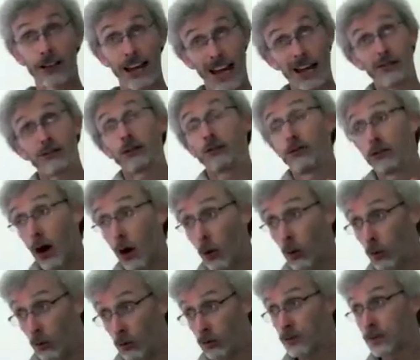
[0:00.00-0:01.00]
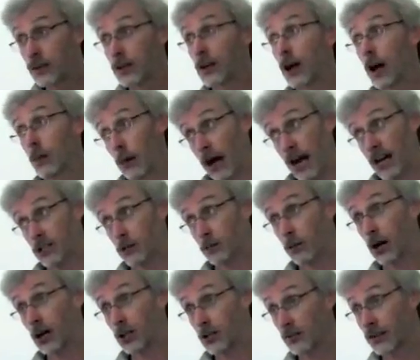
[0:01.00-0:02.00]
they have evolved, as a
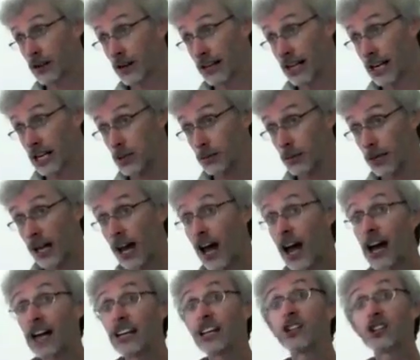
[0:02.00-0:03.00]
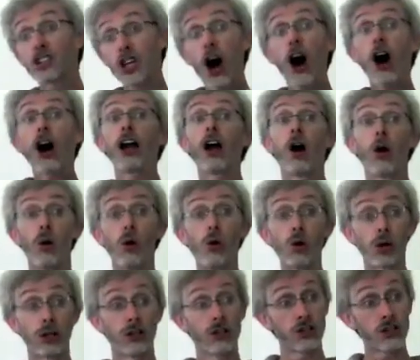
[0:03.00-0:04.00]
part of their anatomy, an entire
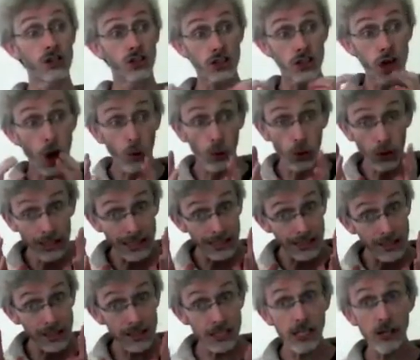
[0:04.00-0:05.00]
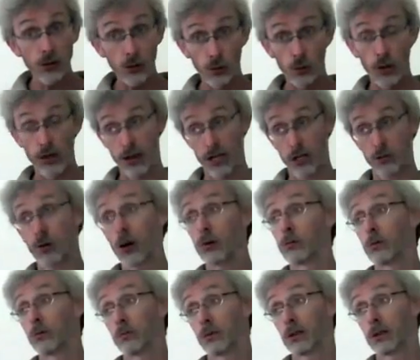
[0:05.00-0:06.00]
organ solely to deal with this
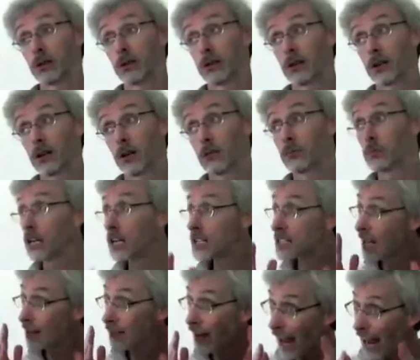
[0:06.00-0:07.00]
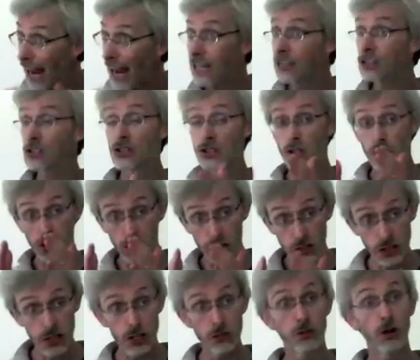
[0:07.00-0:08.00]
problem. Because they've had to
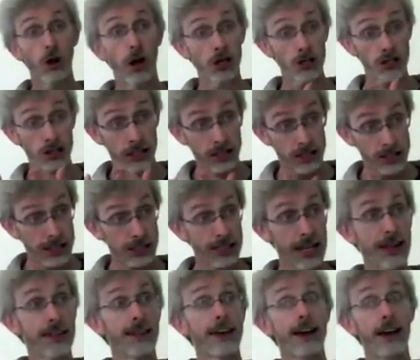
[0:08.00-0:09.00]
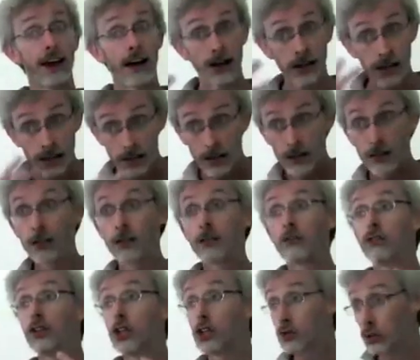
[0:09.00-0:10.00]
consume grass seeds to get their
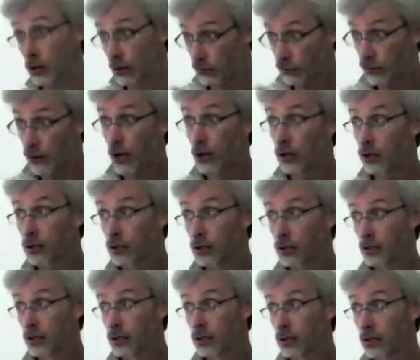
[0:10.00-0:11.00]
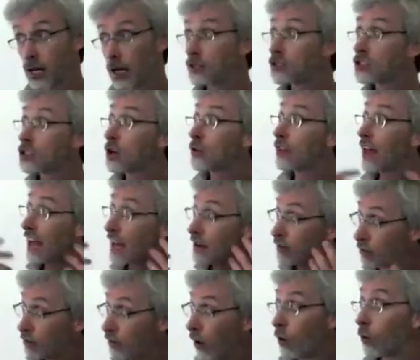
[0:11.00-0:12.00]
nutrient flow. And so they
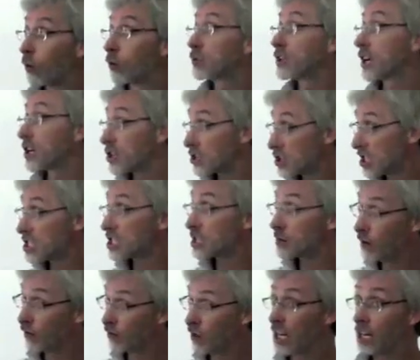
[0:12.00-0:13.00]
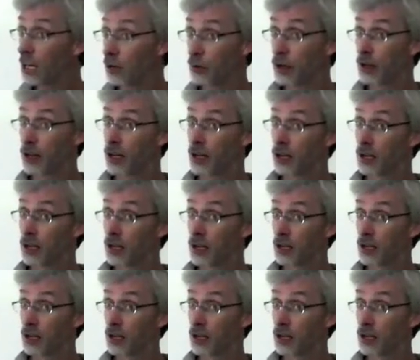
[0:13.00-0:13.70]
have evolved a system of dealing with it.